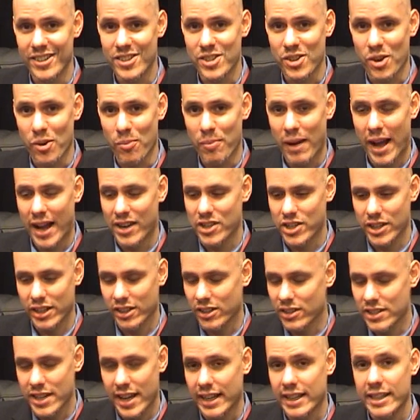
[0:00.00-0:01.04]
So patching
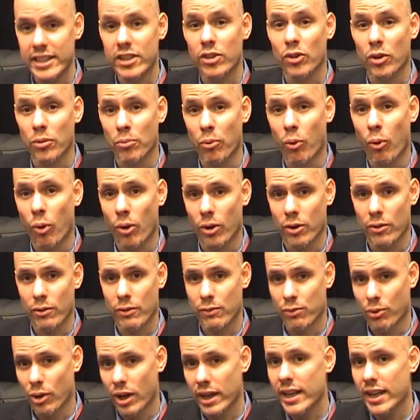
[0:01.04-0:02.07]
could take a year or
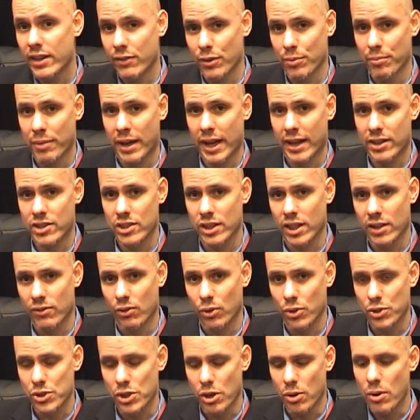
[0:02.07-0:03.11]
more for any given patch
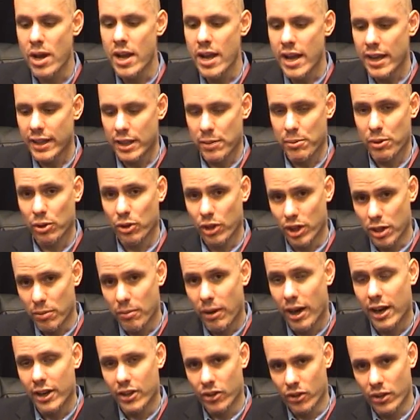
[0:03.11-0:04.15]
level. So the ability to
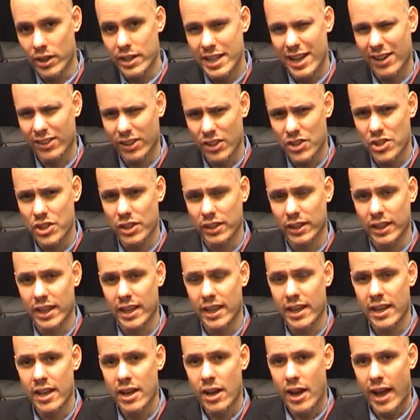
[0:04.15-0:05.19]
monitor
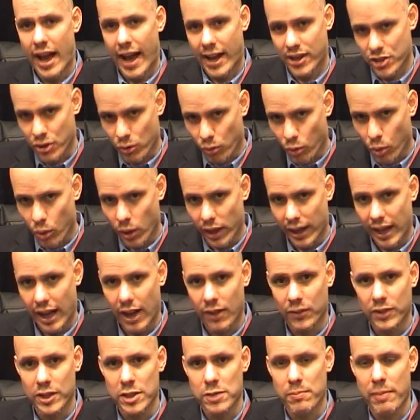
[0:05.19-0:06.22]
intelligently as you're rolling
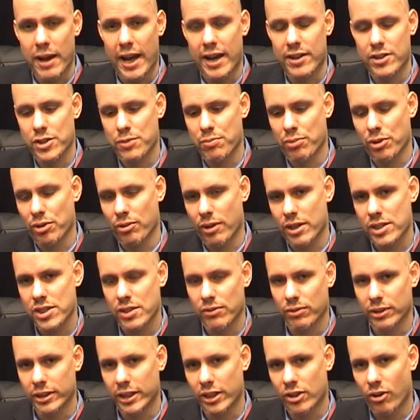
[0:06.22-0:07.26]
out these patches
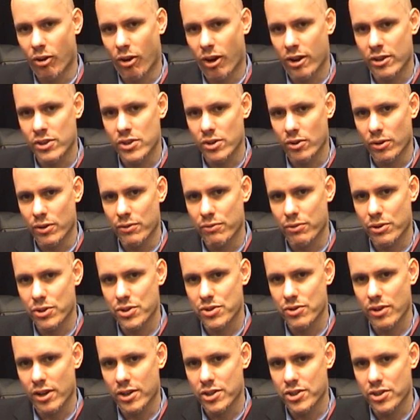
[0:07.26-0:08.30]
progressively across your
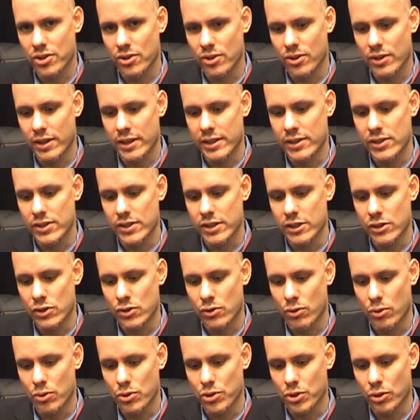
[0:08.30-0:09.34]
infrastructure
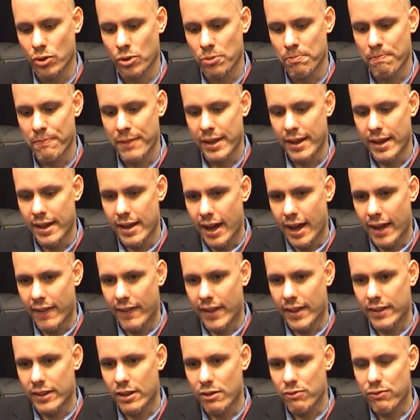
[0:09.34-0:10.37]
is crucial.
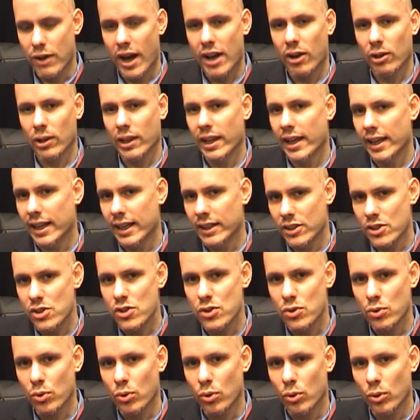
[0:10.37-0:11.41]
And then the final leg on the
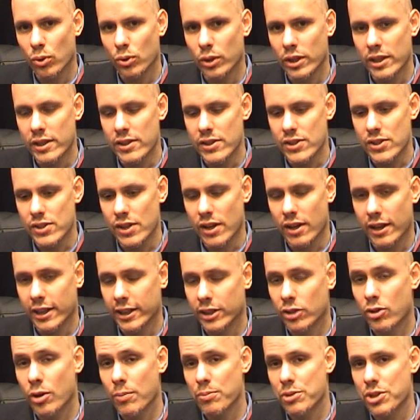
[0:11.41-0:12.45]
stool is
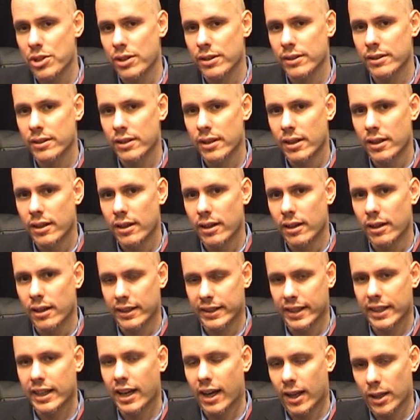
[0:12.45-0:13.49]
encryption
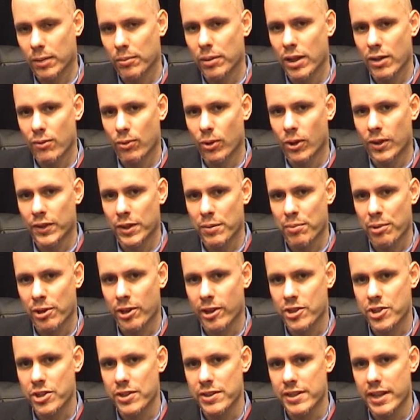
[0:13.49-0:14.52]
at the column level on the
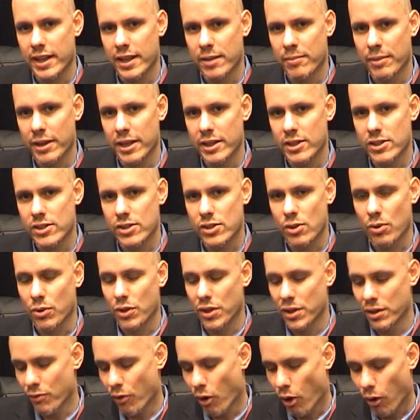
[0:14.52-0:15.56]
production database, so
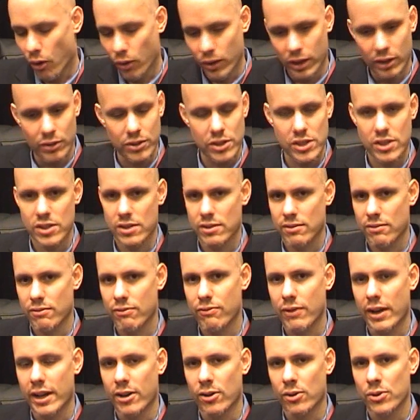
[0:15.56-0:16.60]
that if all else
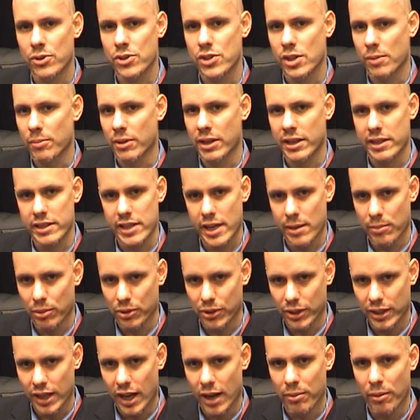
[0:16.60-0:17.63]
fails, someone is
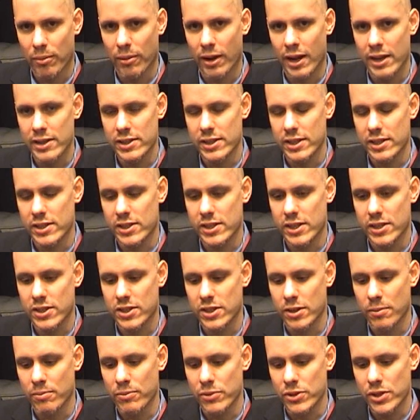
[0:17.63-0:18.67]
able to compromise these
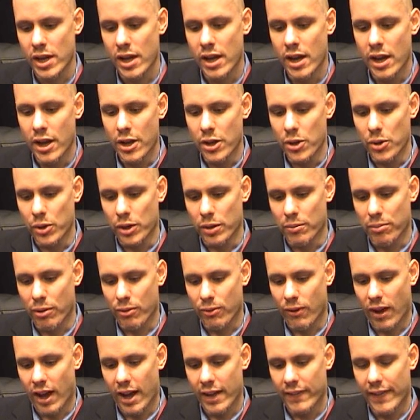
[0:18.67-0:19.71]
systems, you can
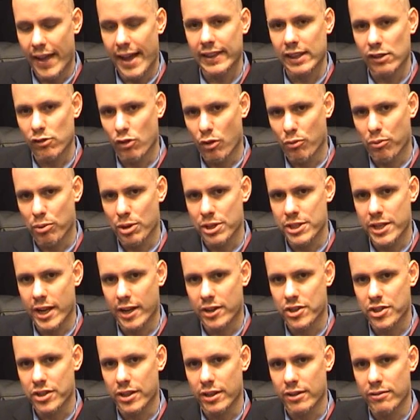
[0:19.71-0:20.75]
provide that level of
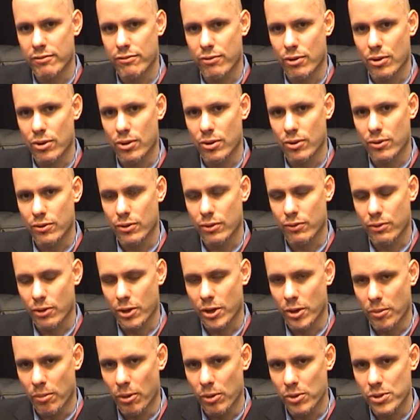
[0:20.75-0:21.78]
protection
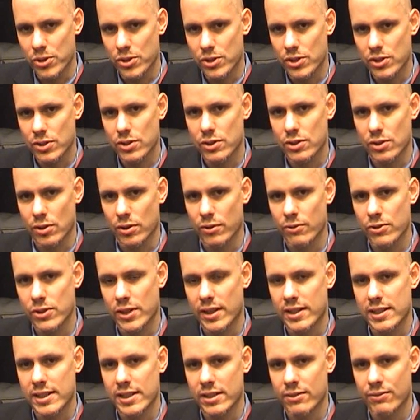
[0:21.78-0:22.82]
for your most sort of
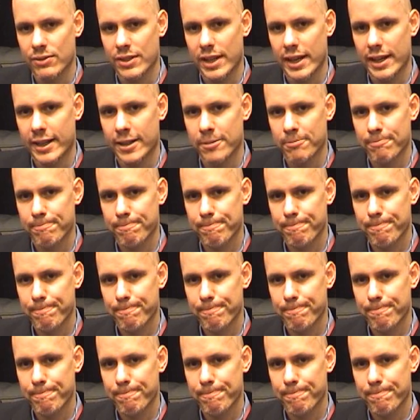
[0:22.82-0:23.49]
sensitive data.